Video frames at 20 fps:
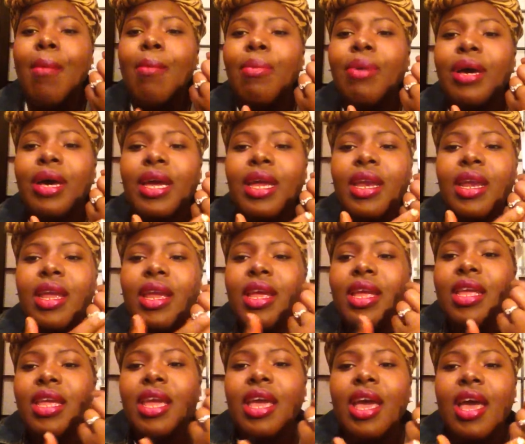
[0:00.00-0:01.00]
But
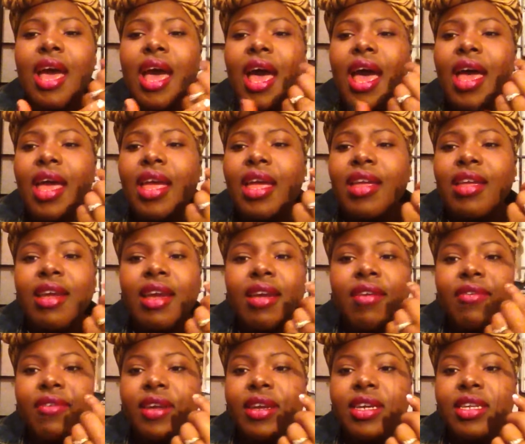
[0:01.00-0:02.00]
yeah,
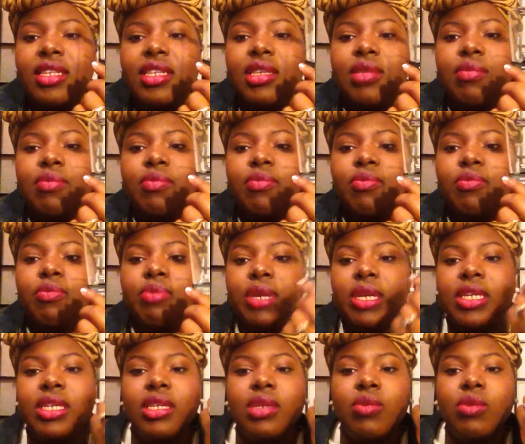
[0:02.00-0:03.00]
I find it to
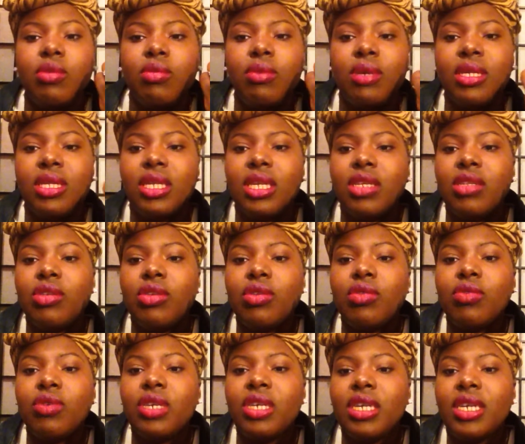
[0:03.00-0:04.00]
blend in with my skin
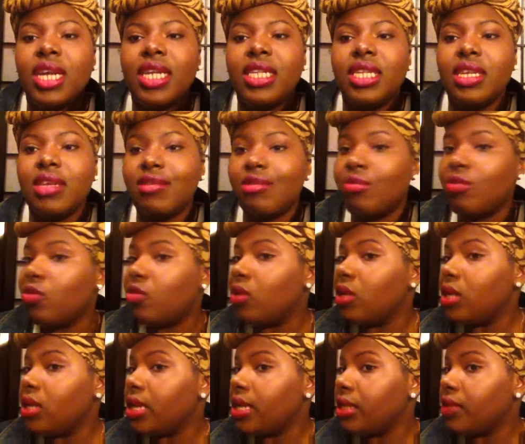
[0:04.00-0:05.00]
tone really nice. It gives me a
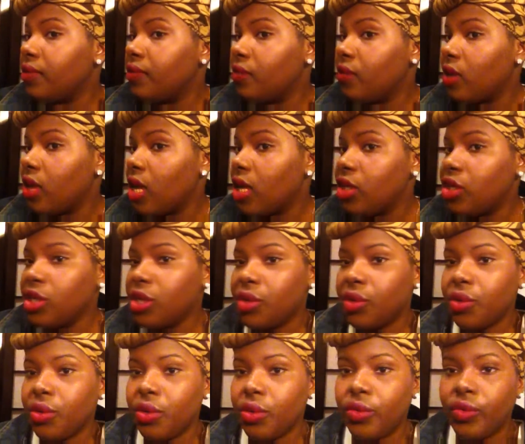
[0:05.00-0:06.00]
really nice flush. I
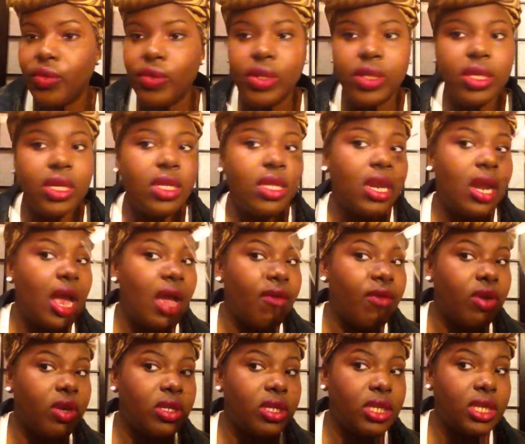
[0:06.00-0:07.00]
don't know if you can tell that I have
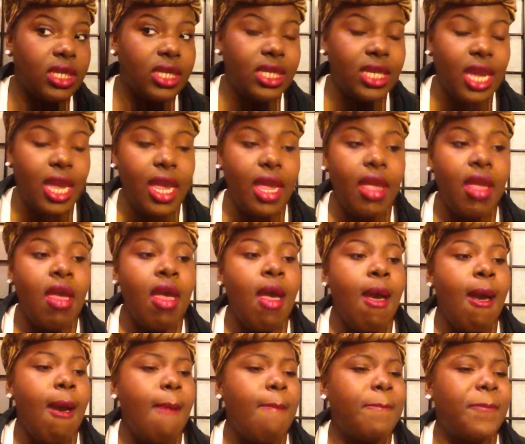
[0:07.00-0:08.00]
it on today,
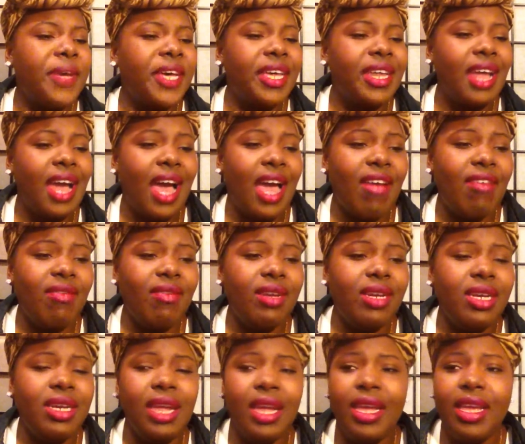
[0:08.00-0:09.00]
but I
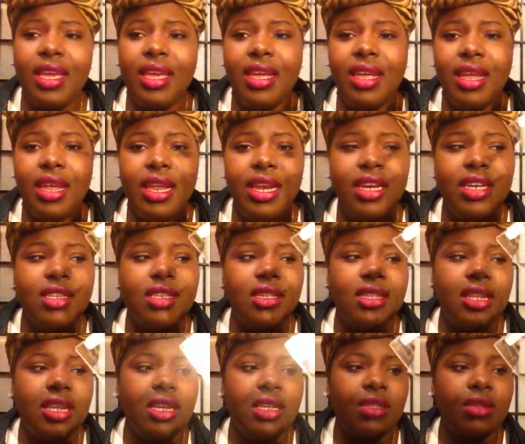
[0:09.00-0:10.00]
really like it, and it
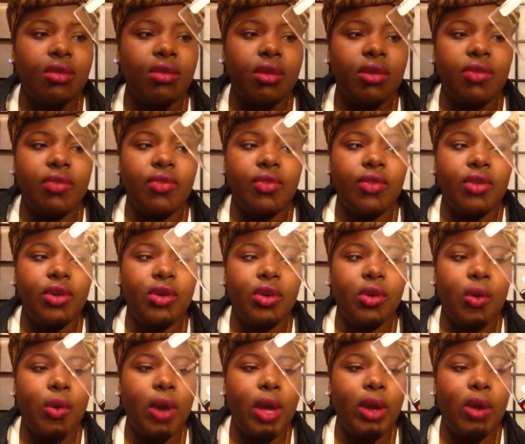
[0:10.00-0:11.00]
stays on for
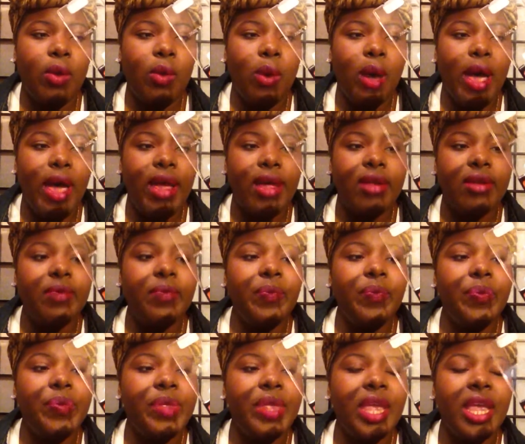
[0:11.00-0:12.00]
quite a while,
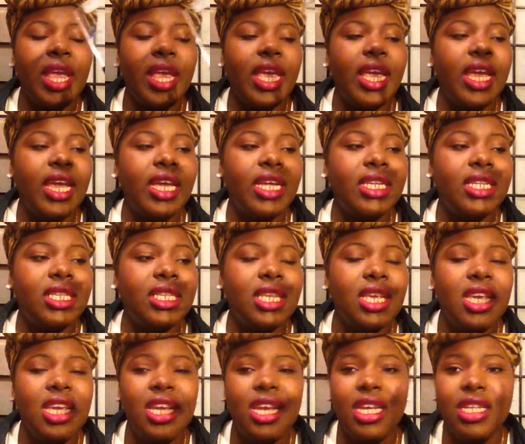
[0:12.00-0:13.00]
and
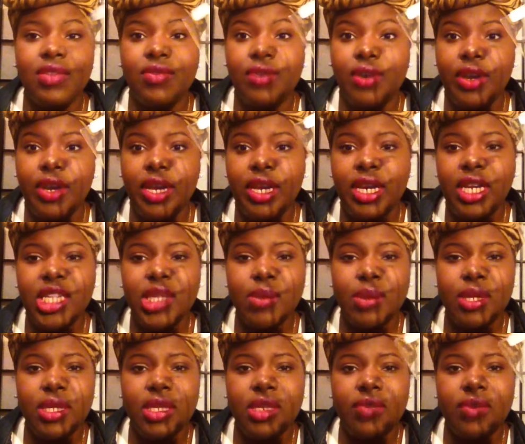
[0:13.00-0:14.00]
it's very
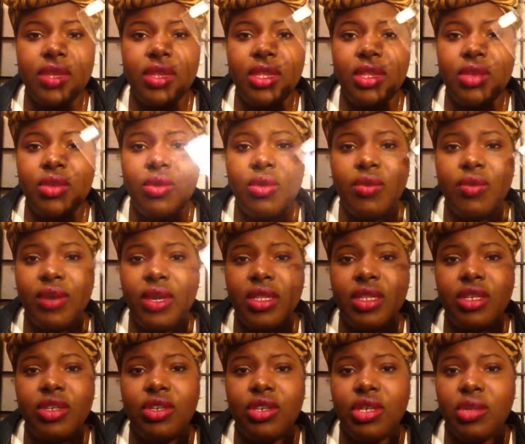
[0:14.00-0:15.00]
inexpensive. I think you can find
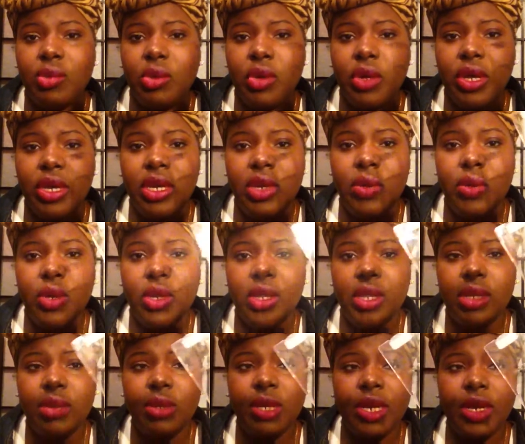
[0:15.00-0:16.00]
these just about anywhere
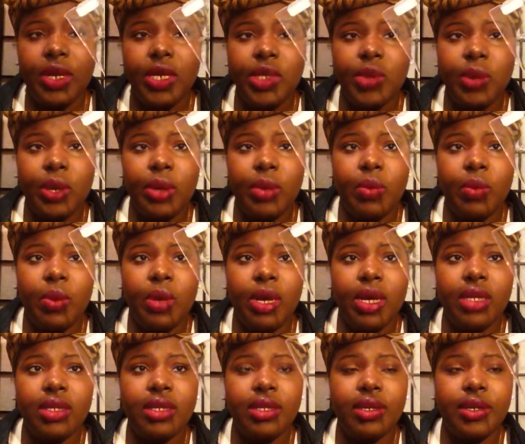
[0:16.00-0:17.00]
that carries Wet n
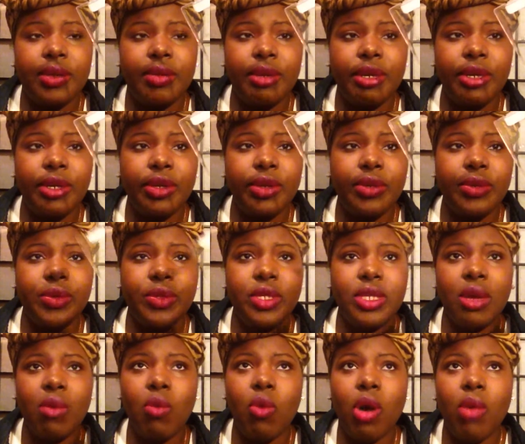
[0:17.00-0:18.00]
Wild. I know
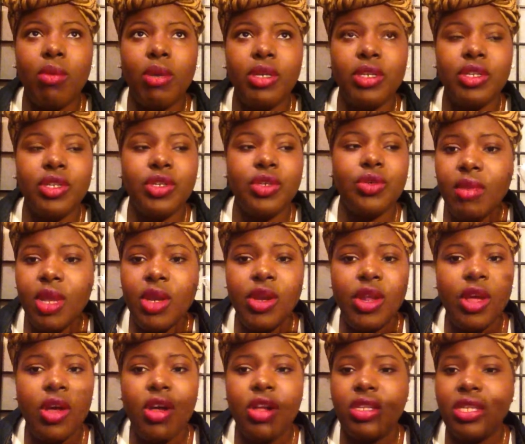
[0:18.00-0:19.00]
some Walmarts do.
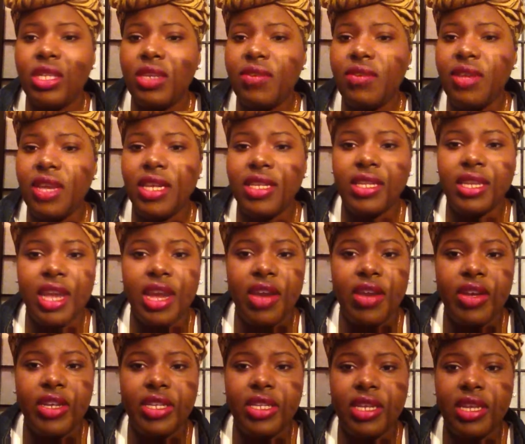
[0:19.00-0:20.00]
Not all CVS
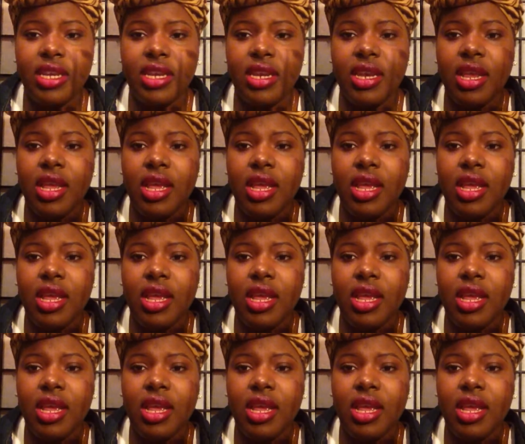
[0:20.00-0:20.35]
carries it.